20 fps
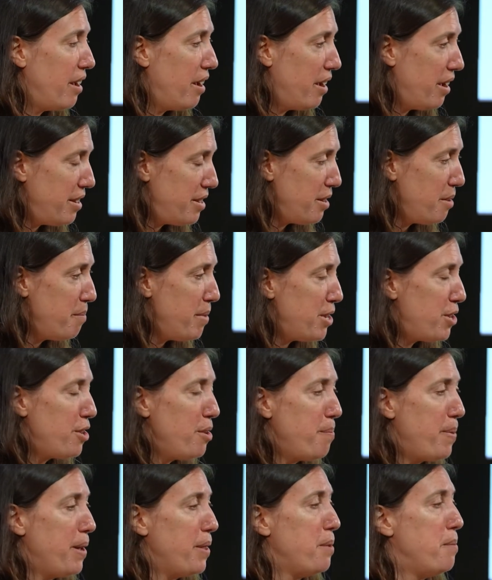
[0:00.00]
I didn't mention
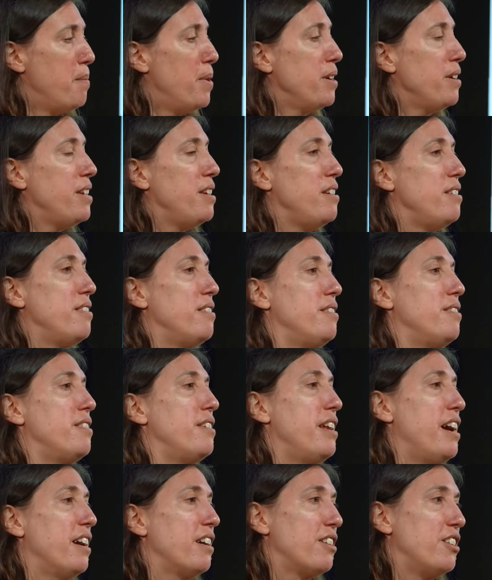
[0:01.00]
about the monkeys is
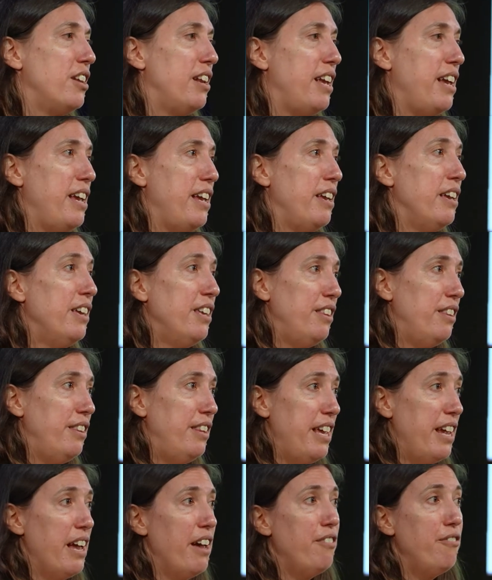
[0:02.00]
that actually
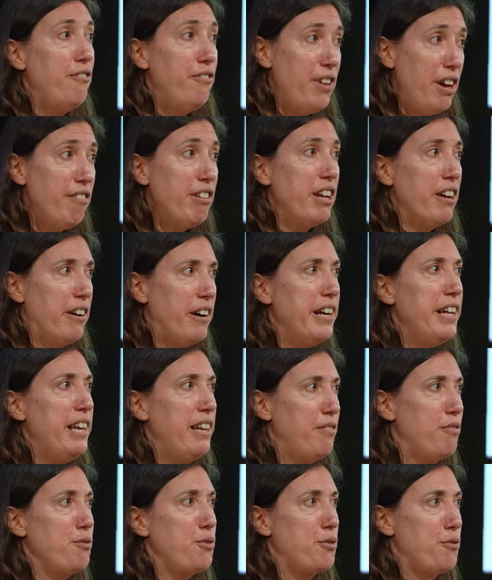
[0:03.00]
they have very high
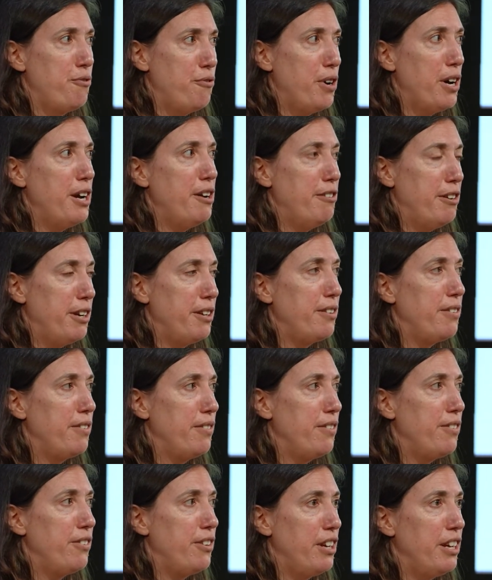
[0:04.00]
levels of virus
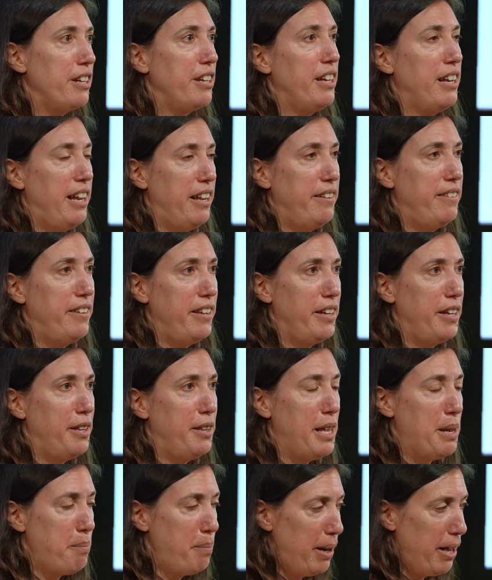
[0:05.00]
circulating in
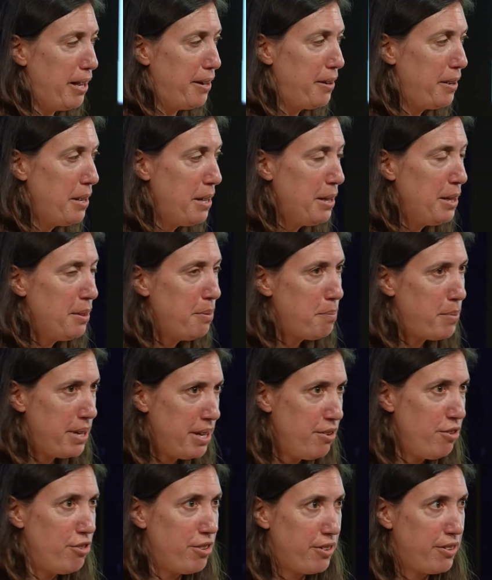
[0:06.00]
their blood. But
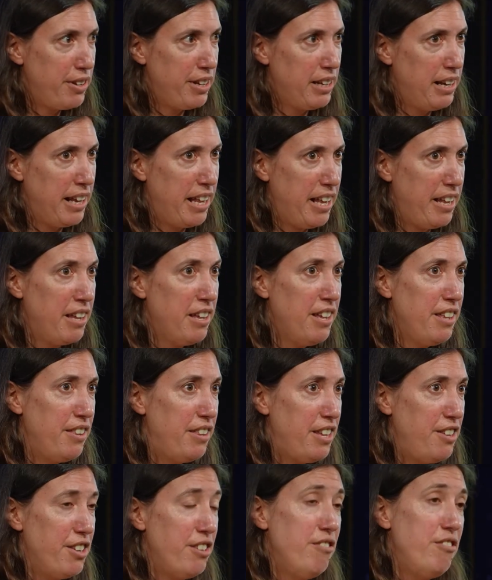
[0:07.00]
interestingly,
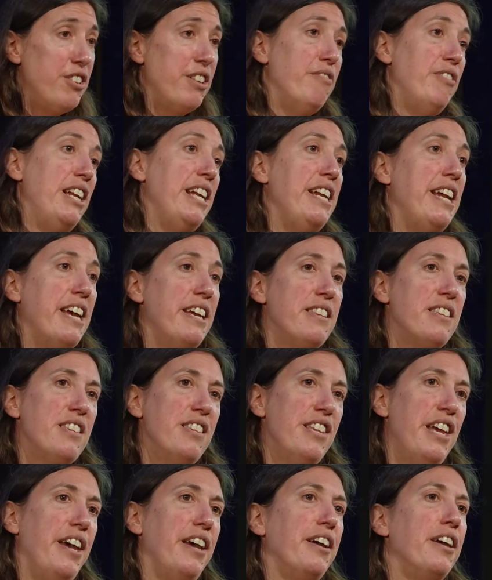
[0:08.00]
they don't generally get
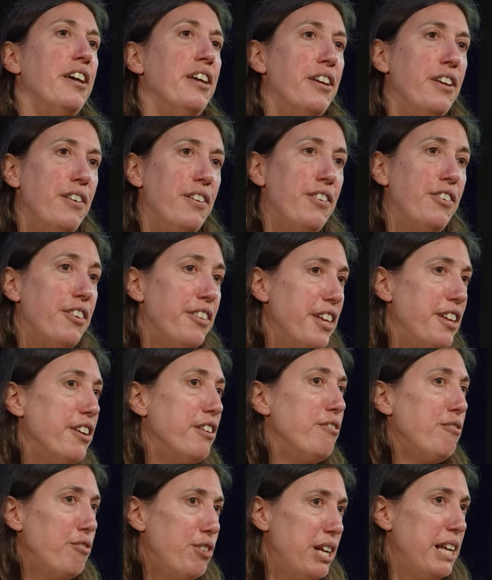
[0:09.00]
sick, so they
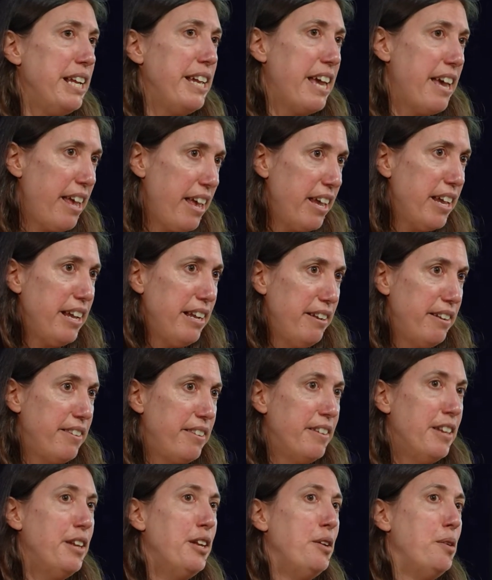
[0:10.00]
don't really get AIDS.